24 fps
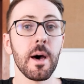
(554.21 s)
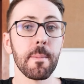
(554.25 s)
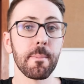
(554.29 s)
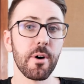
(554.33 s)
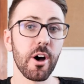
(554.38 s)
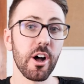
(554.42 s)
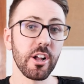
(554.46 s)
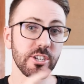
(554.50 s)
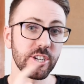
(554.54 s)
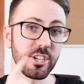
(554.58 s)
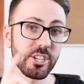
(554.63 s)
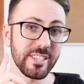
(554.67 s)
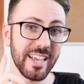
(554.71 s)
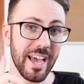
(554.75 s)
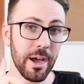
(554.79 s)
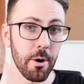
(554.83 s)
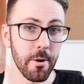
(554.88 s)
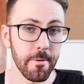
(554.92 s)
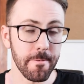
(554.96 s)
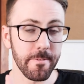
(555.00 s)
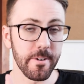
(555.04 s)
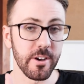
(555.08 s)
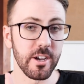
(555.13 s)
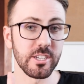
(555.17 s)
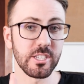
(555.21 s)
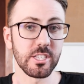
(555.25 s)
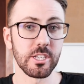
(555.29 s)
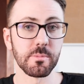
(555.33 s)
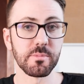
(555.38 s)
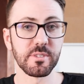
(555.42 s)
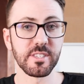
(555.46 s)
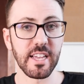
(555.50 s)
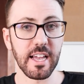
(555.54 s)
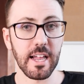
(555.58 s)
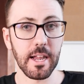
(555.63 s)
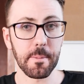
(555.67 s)
purchase our first
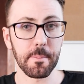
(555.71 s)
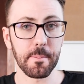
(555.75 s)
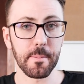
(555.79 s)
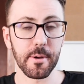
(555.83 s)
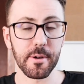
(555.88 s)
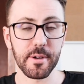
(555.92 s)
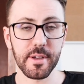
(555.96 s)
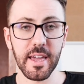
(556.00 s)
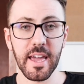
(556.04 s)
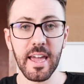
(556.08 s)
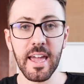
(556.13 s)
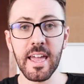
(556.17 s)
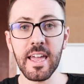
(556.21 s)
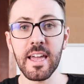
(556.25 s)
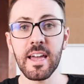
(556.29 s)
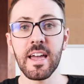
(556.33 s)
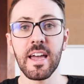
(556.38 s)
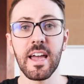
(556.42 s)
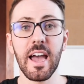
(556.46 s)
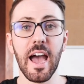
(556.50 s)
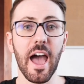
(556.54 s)
upsell, okay?